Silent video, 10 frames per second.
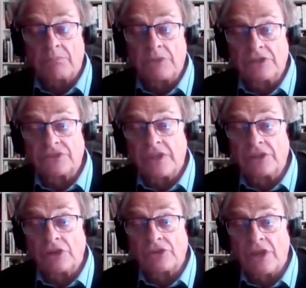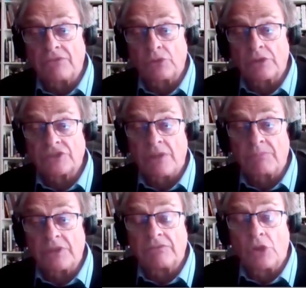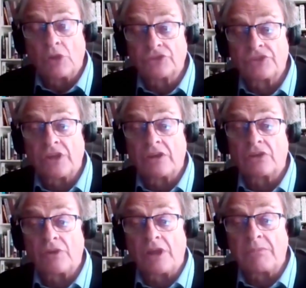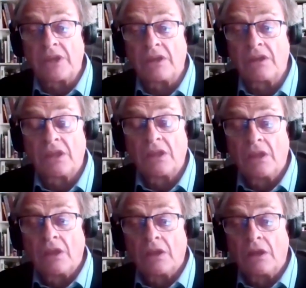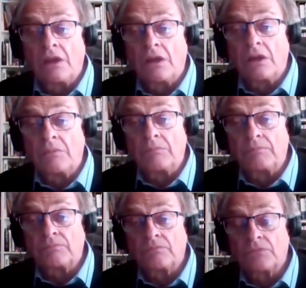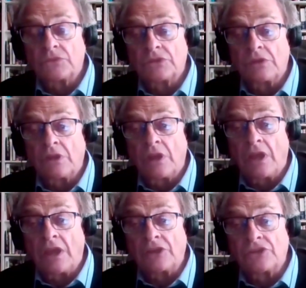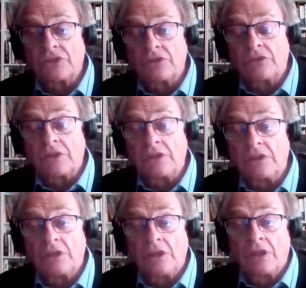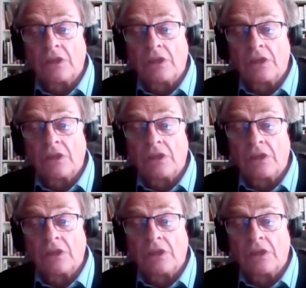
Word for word: That means they don't have to accept they've lost Crimea, and the